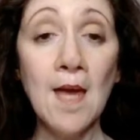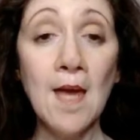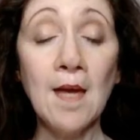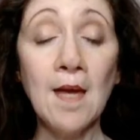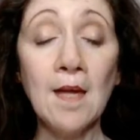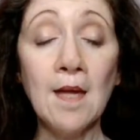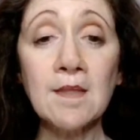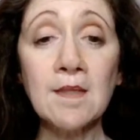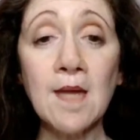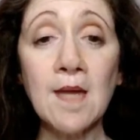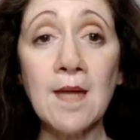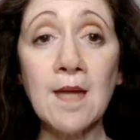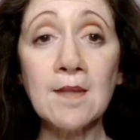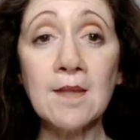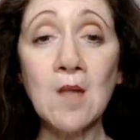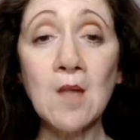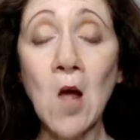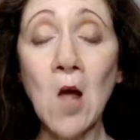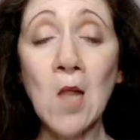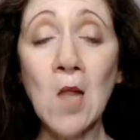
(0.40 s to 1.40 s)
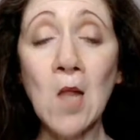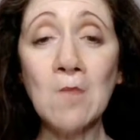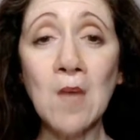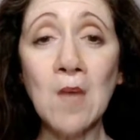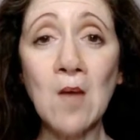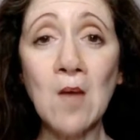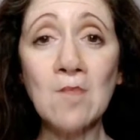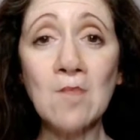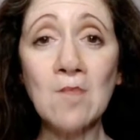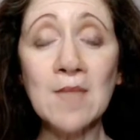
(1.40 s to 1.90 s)
Today is all
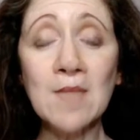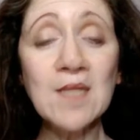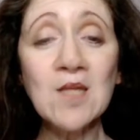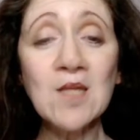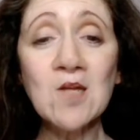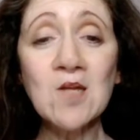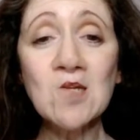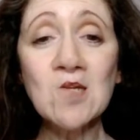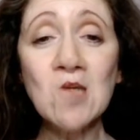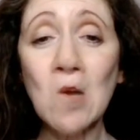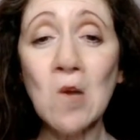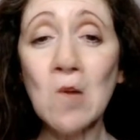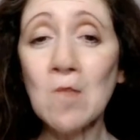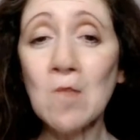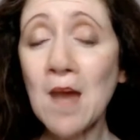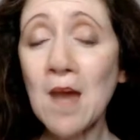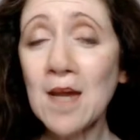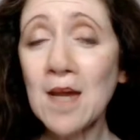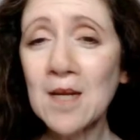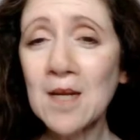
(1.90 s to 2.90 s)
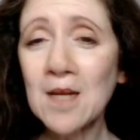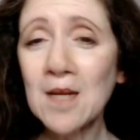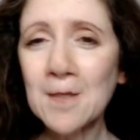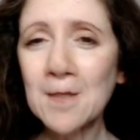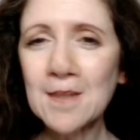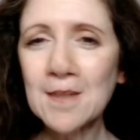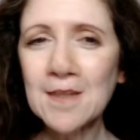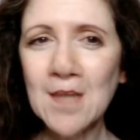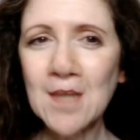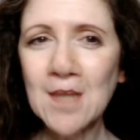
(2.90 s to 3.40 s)
about vintage Armani
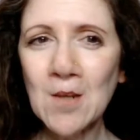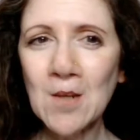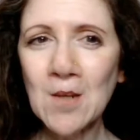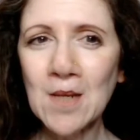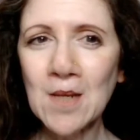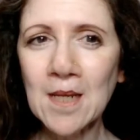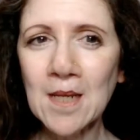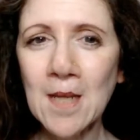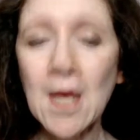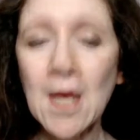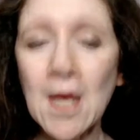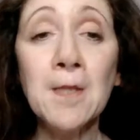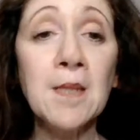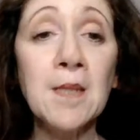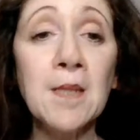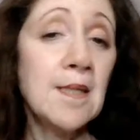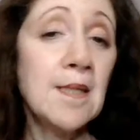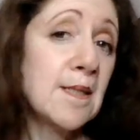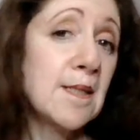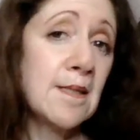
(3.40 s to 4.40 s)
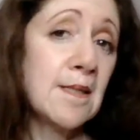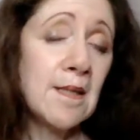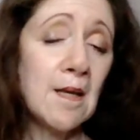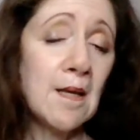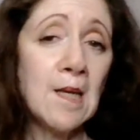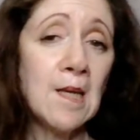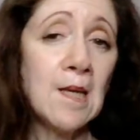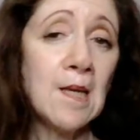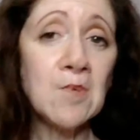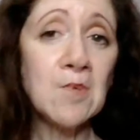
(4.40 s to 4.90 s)
Collezioni. This is the second
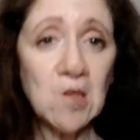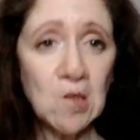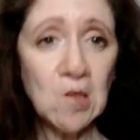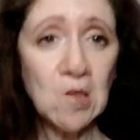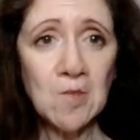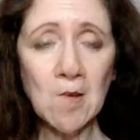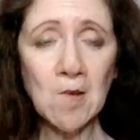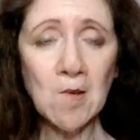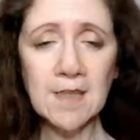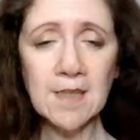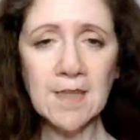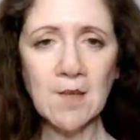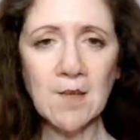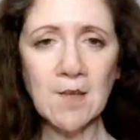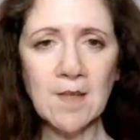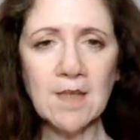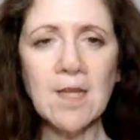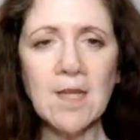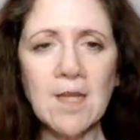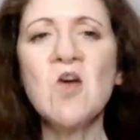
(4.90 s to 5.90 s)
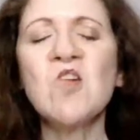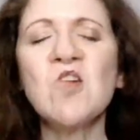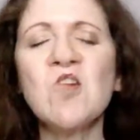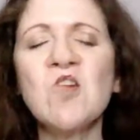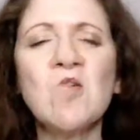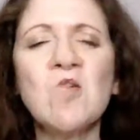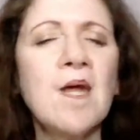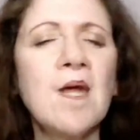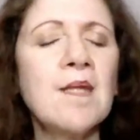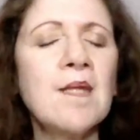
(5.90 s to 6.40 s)
of a two-part series
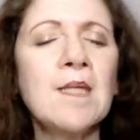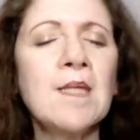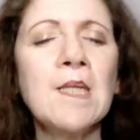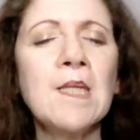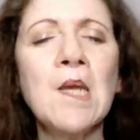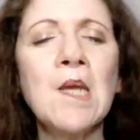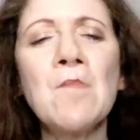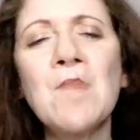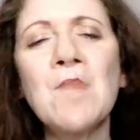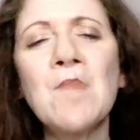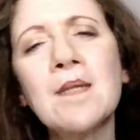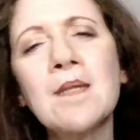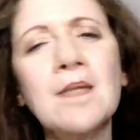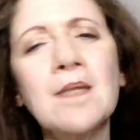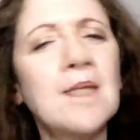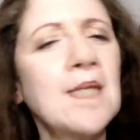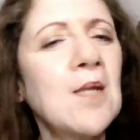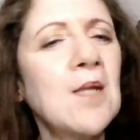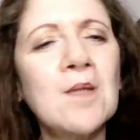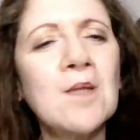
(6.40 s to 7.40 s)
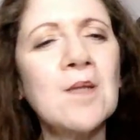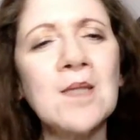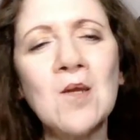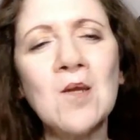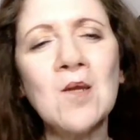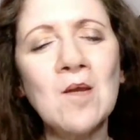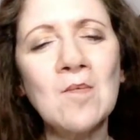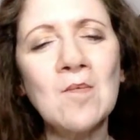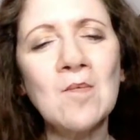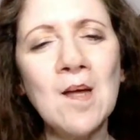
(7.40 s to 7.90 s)
showcasing the amazing deals that you
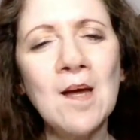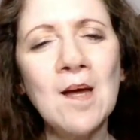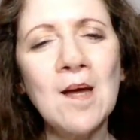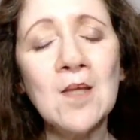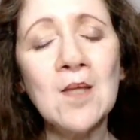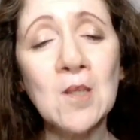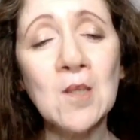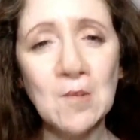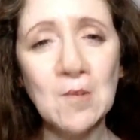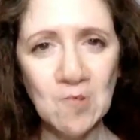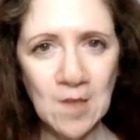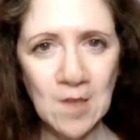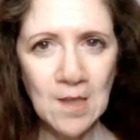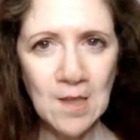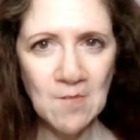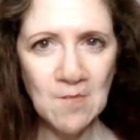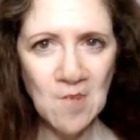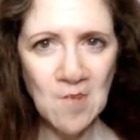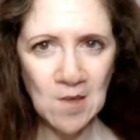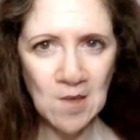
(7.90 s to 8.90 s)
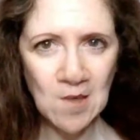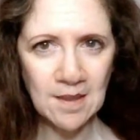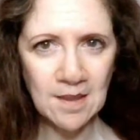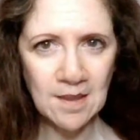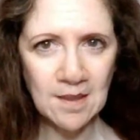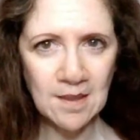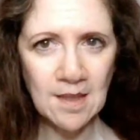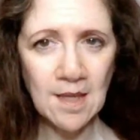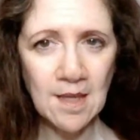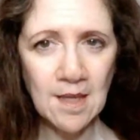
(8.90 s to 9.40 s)
can find on the pre-loved markets,
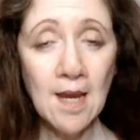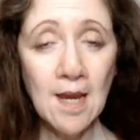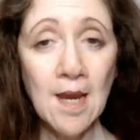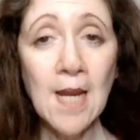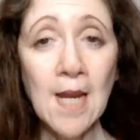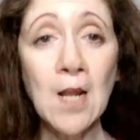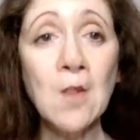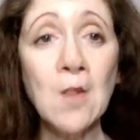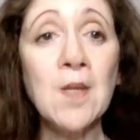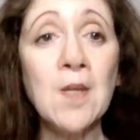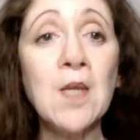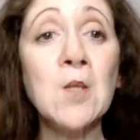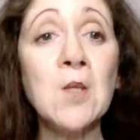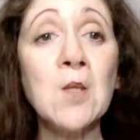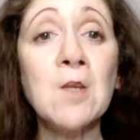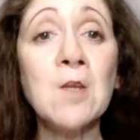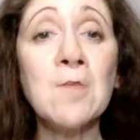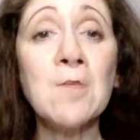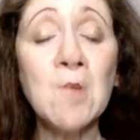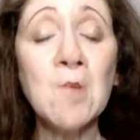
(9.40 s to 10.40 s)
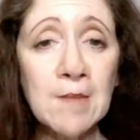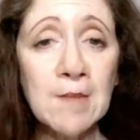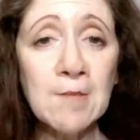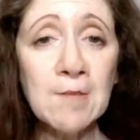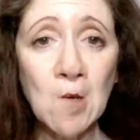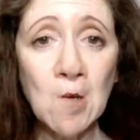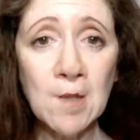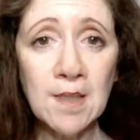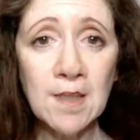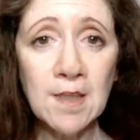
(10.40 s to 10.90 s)
and I'll link the first part of
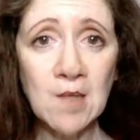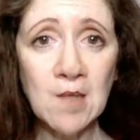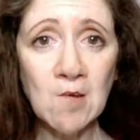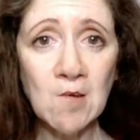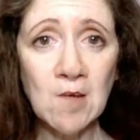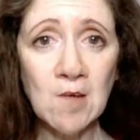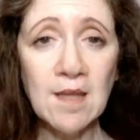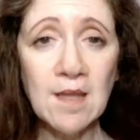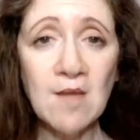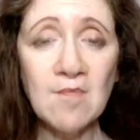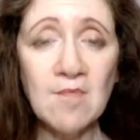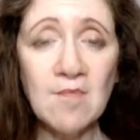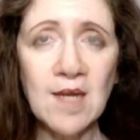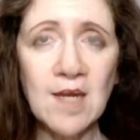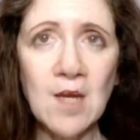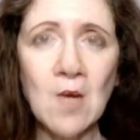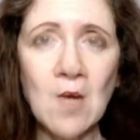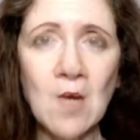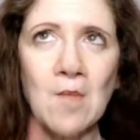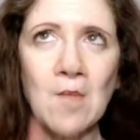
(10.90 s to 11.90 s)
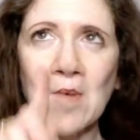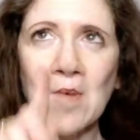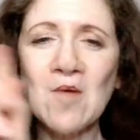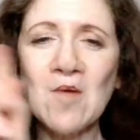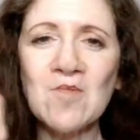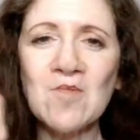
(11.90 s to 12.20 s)
the series, that video, above.